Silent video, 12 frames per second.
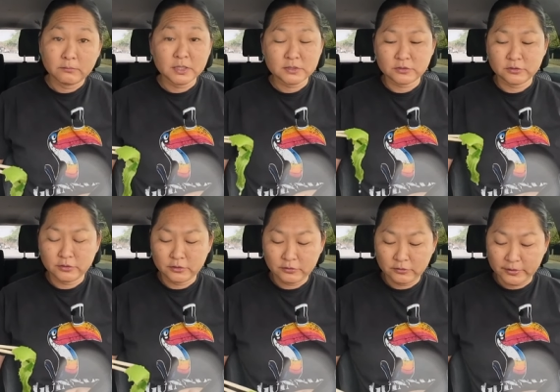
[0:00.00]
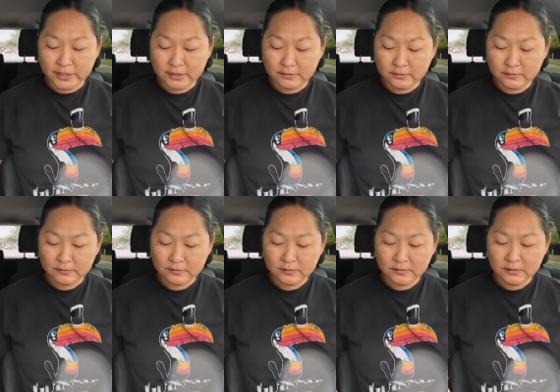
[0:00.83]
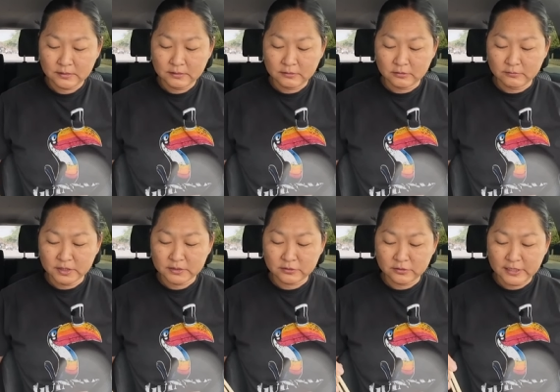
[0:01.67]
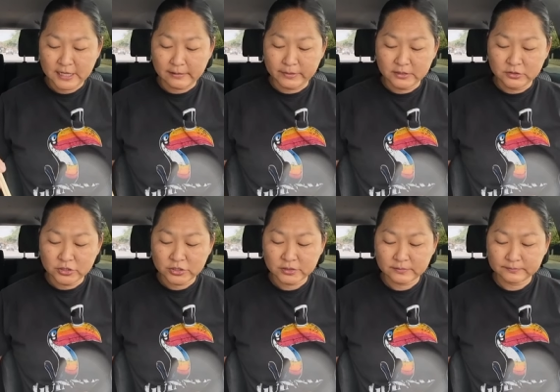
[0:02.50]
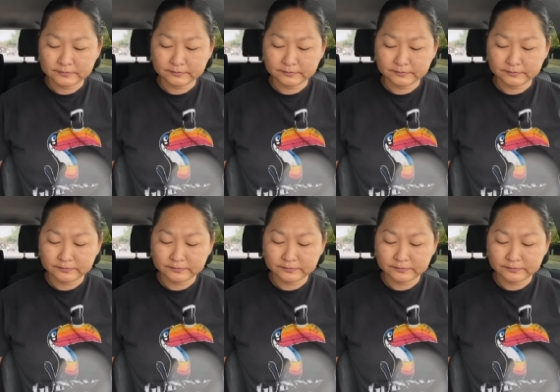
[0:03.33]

mustard green or mustard cabbage.